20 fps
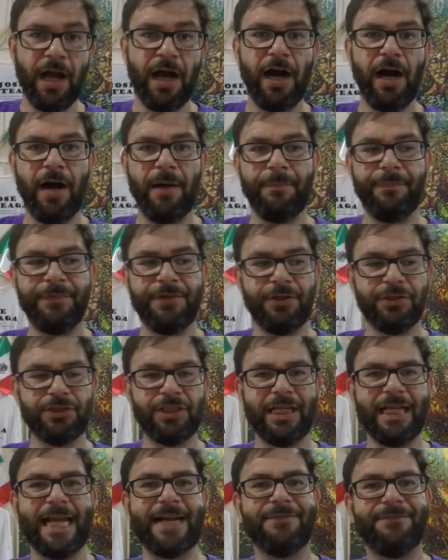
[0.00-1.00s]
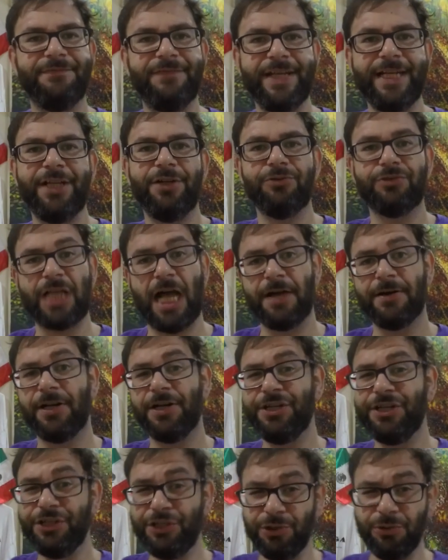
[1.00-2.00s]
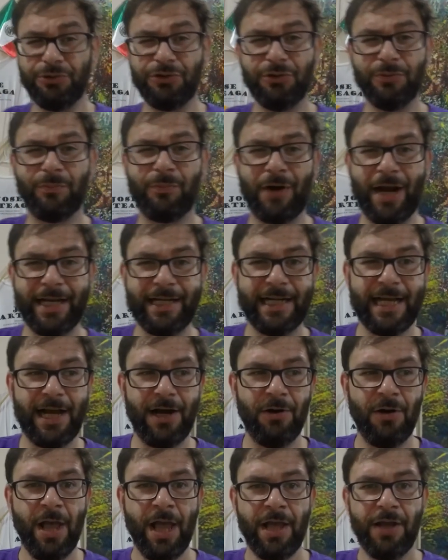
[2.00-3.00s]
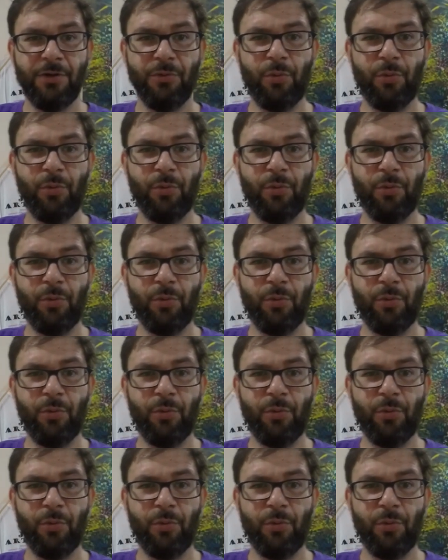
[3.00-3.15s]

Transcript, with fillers: um, there's a lot of videos out on YouTube right now